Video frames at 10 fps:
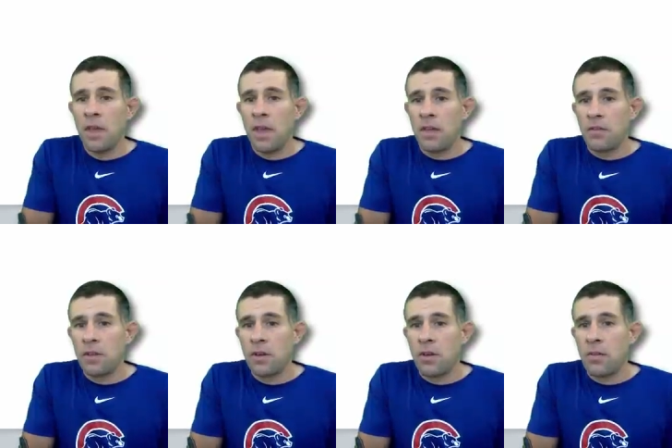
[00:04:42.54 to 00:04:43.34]
And if we
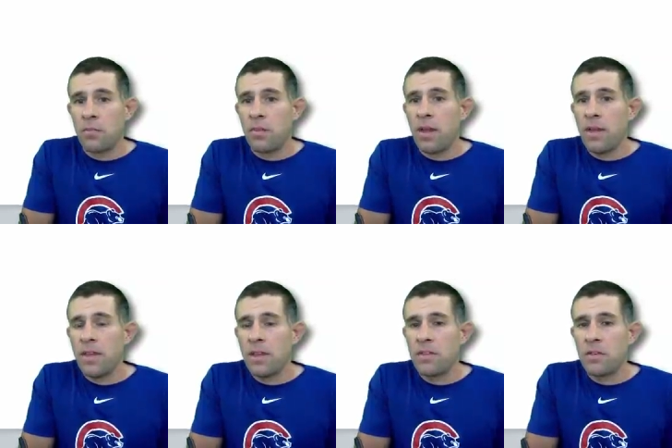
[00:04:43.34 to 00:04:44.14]
go ahead and plot
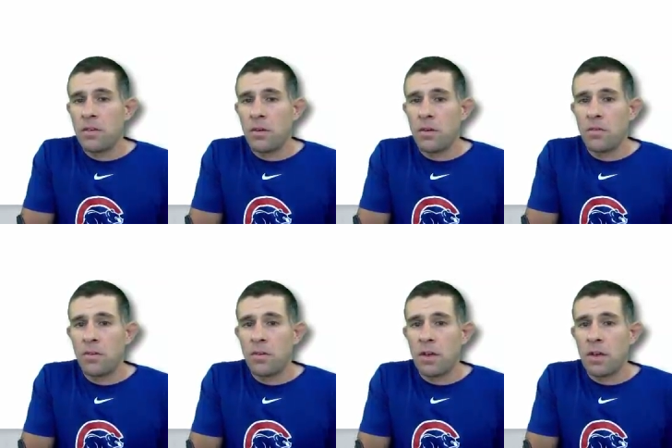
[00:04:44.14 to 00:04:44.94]
that 0
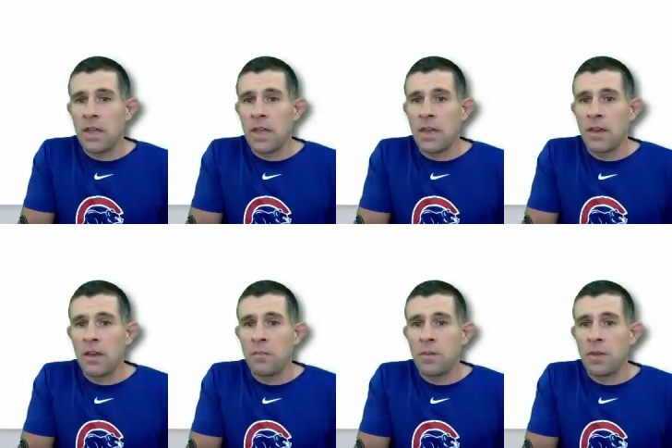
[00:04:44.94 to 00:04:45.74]
over and 8
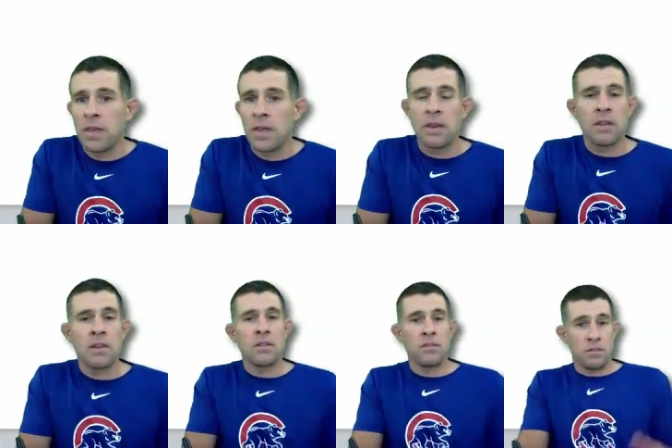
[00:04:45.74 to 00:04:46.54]
up, again,
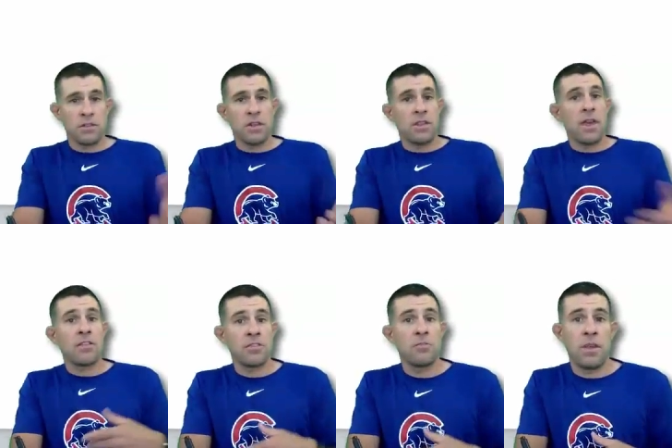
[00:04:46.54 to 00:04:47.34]
it looks like
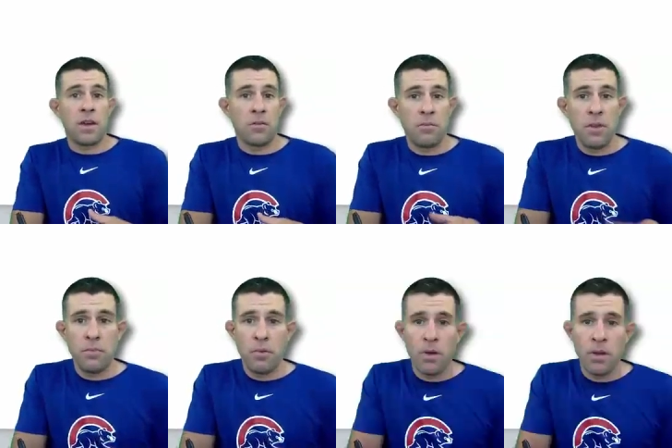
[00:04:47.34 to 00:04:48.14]
that should be our
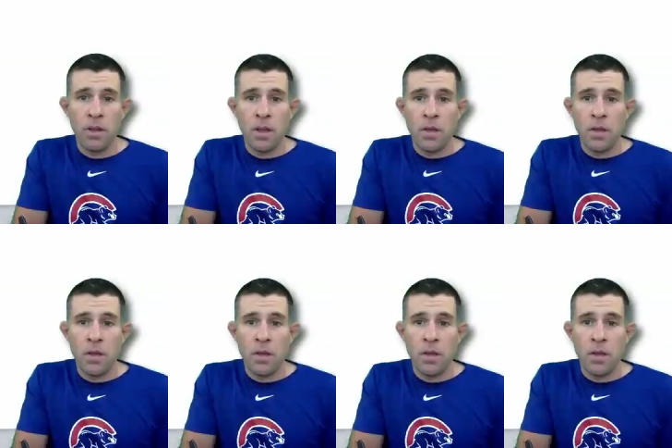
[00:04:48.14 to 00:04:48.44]
midpoint,